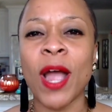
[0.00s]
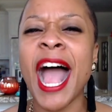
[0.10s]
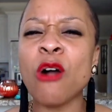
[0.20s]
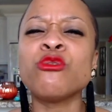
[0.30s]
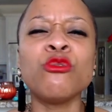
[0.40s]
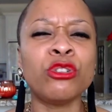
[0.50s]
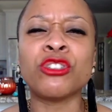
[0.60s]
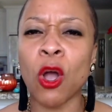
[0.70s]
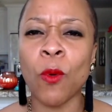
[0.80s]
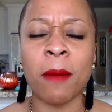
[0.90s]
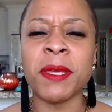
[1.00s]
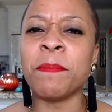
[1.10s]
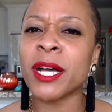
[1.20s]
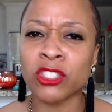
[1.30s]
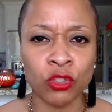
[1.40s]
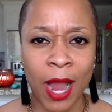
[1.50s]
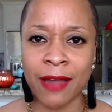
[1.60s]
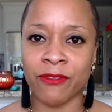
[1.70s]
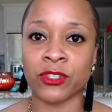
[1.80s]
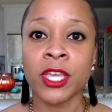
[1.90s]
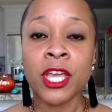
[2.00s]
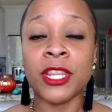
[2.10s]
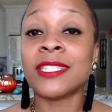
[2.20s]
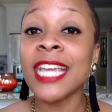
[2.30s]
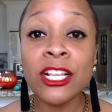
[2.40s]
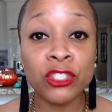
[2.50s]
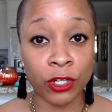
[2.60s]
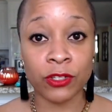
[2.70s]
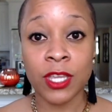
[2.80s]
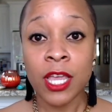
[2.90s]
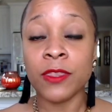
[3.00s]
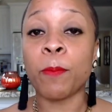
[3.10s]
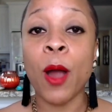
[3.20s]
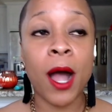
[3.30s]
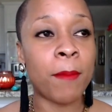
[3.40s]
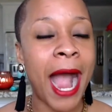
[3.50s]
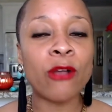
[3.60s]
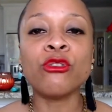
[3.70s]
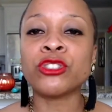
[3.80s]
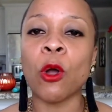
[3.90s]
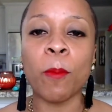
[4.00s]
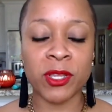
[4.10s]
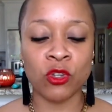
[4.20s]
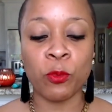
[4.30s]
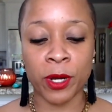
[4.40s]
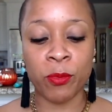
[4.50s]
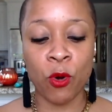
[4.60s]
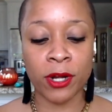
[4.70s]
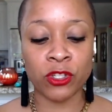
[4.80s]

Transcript: How you show up, the bus drivers, the teachers, how you show up is super important.